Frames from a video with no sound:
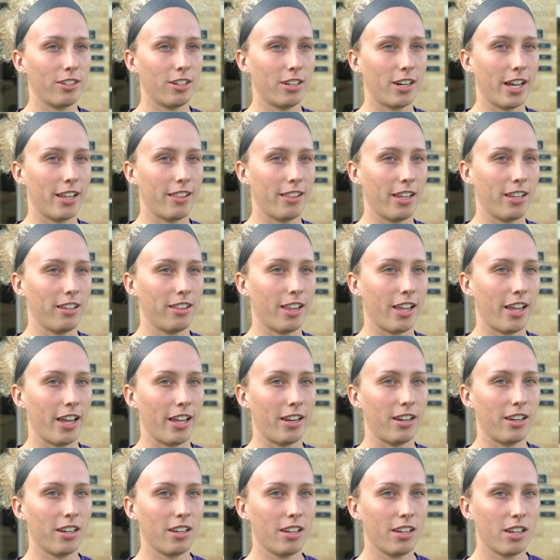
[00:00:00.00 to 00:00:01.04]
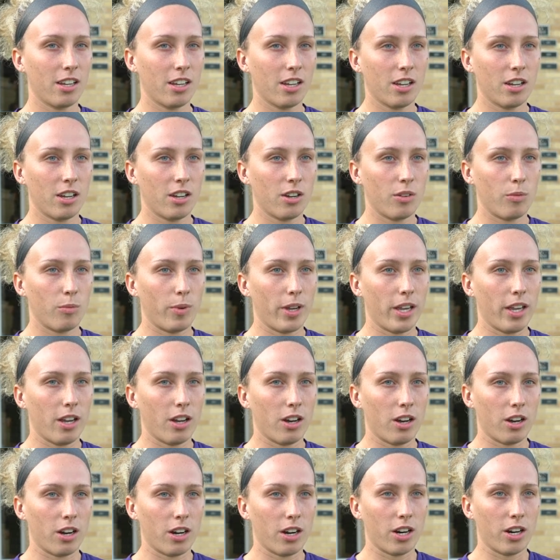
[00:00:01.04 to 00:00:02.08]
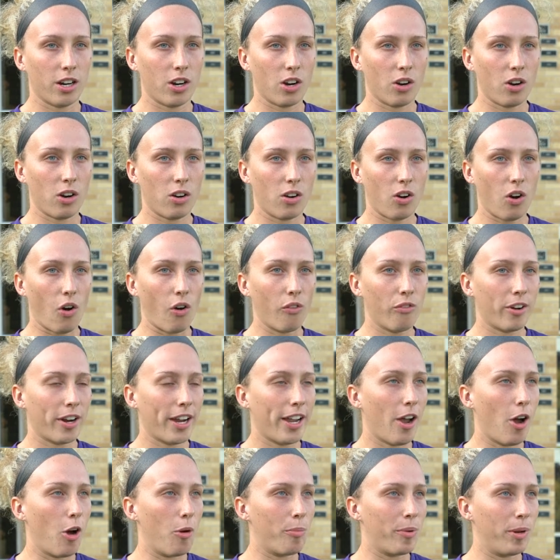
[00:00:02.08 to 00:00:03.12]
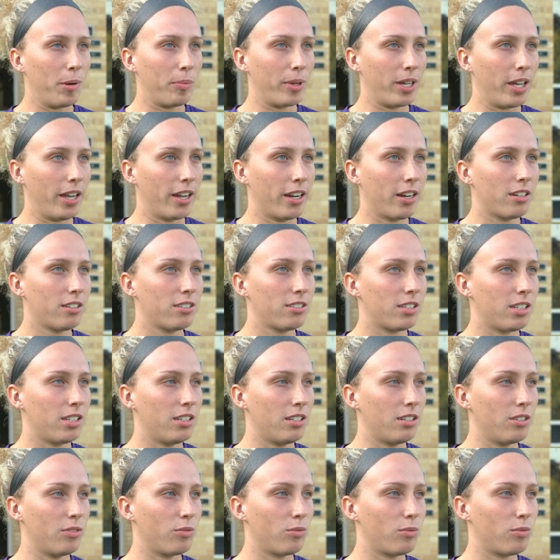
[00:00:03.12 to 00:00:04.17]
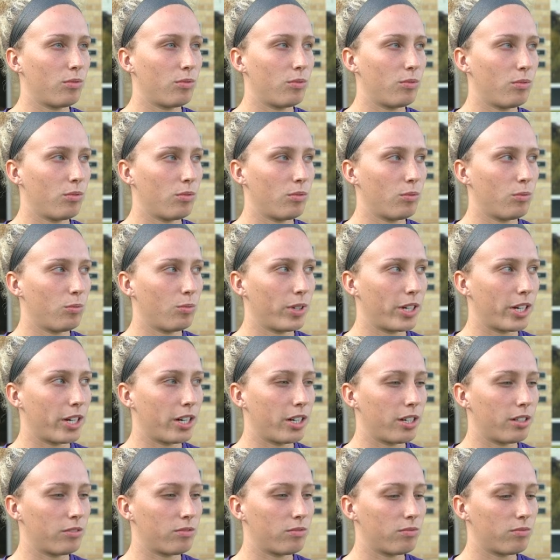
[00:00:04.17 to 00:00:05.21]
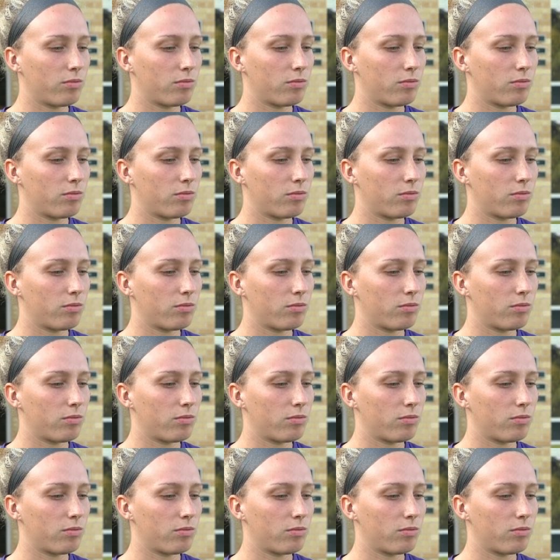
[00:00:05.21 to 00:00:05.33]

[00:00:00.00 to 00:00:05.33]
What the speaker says: And I think that we are all very open players, and we're